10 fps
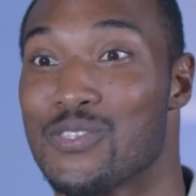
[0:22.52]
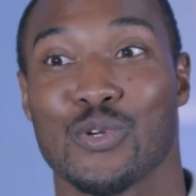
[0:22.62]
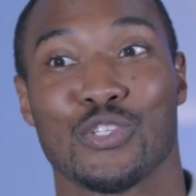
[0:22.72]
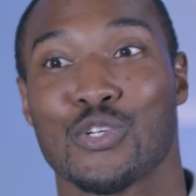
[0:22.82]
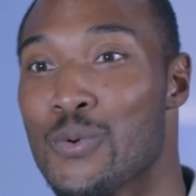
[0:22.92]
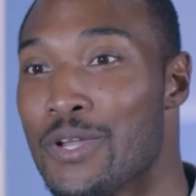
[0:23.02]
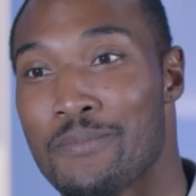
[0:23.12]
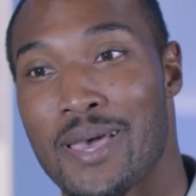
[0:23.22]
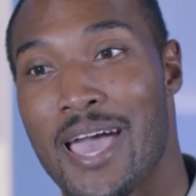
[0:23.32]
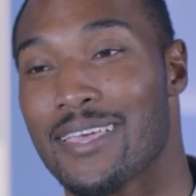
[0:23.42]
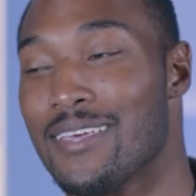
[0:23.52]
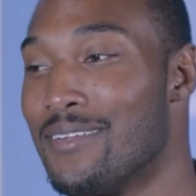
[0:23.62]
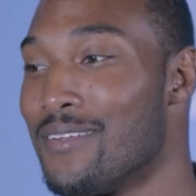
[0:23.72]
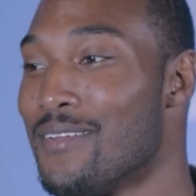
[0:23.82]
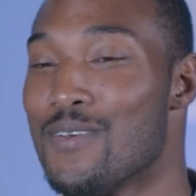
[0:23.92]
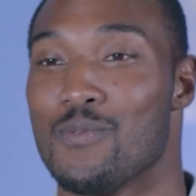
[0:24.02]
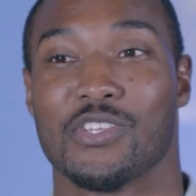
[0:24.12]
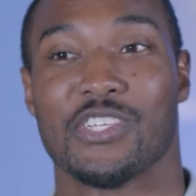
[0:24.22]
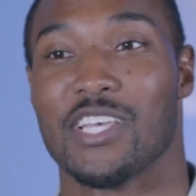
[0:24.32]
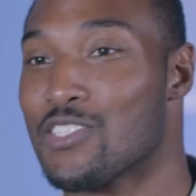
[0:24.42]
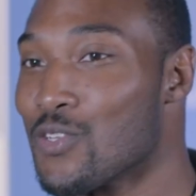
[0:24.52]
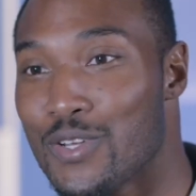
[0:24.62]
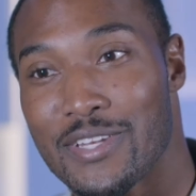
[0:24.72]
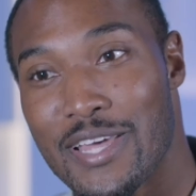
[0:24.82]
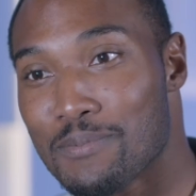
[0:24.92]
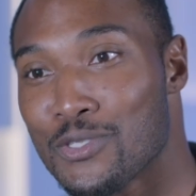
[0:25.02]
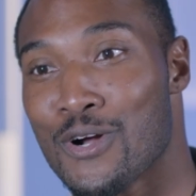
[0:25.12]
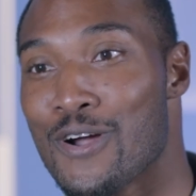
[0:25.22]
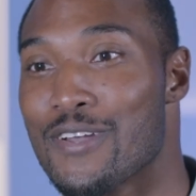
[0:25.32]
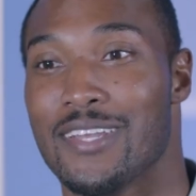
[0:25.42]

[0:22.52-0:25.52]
switched to running back and was sixth on the depth chart